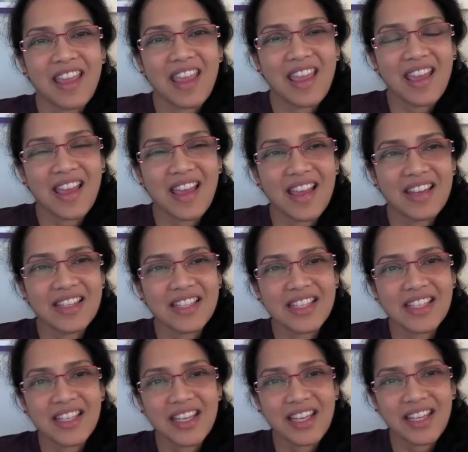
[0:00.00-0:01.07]
and
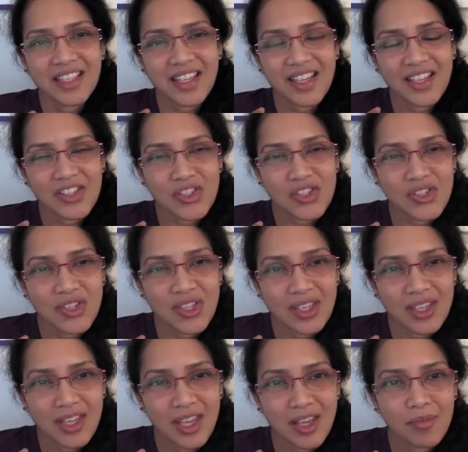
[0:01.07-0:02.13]
it is
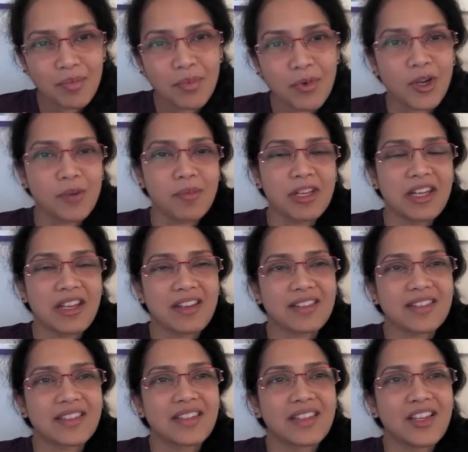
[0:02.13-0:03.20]

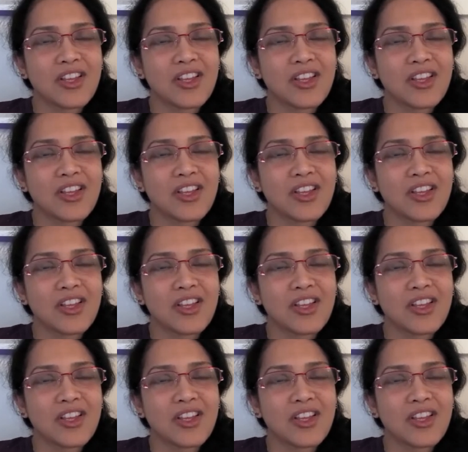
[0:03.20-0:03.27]
impermanent.